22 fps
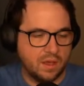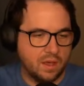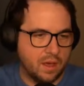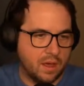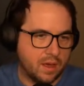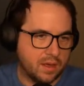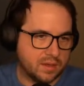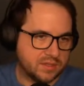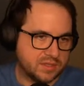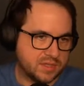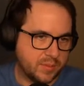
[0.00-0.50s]

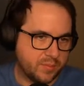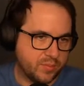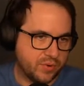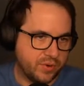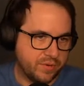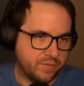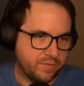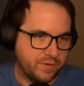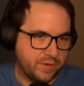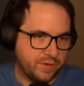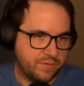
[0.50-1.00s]

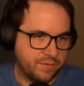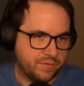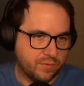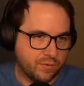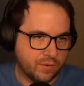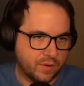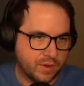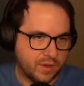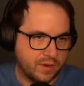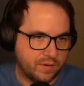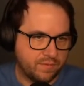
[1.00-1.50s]
separate
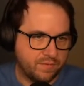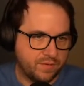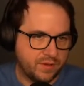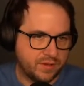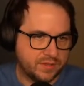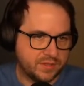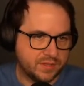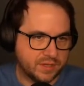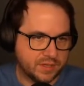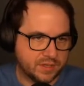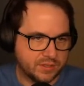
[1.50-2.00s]
v4 and
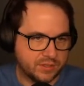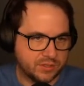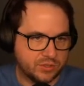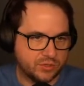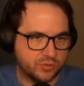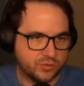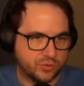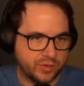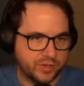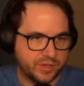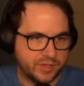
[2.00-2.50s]
v6
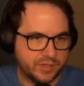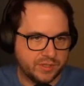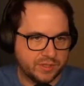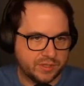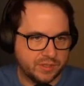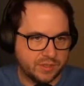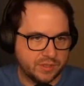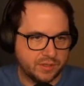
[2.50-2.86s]
trees